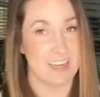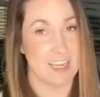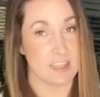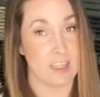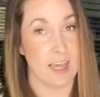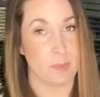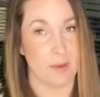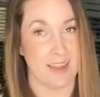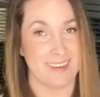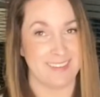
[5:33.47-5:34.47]
hit the like
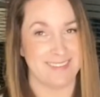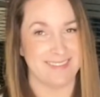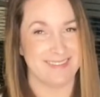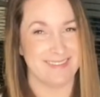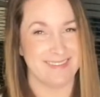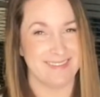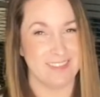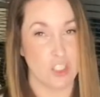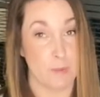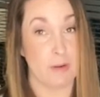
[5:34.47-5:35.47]
button.
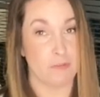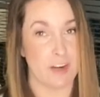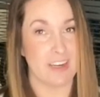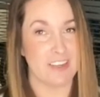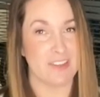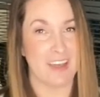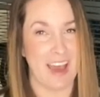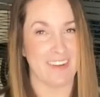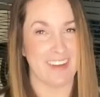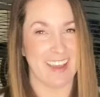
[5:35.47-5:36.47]
You be free to do
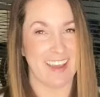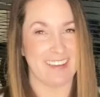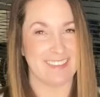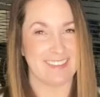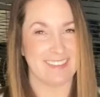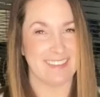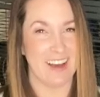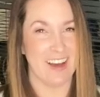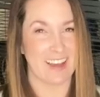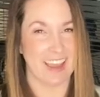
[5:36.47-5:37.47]
that, okay?
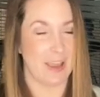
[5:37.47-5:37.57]
Okay,